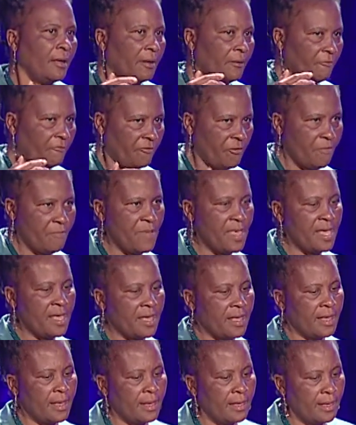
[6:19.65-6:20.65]
For
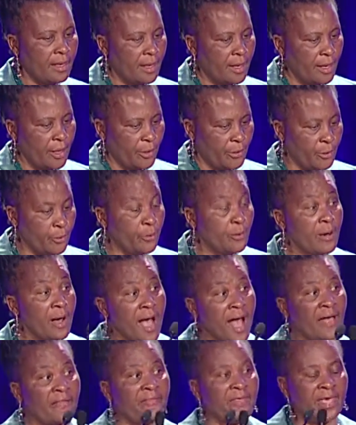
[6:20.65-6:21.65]
me, you
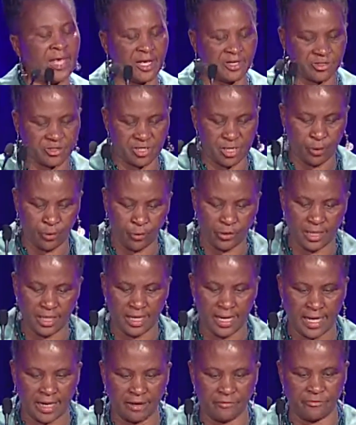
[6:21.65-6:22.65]
are the
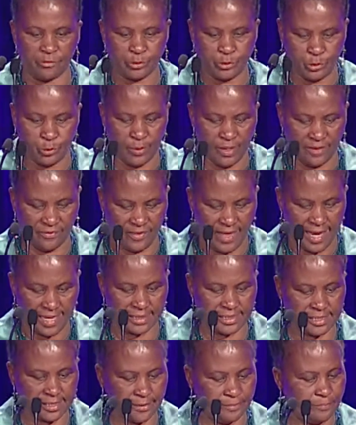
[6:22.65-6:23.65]
extraordinary for doing
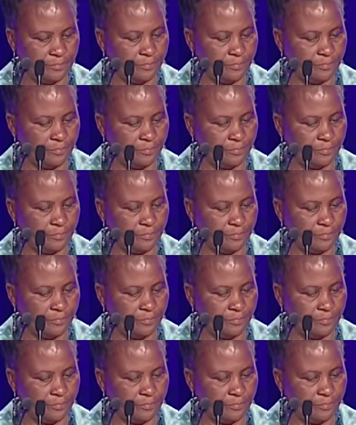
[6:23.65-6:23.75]
that.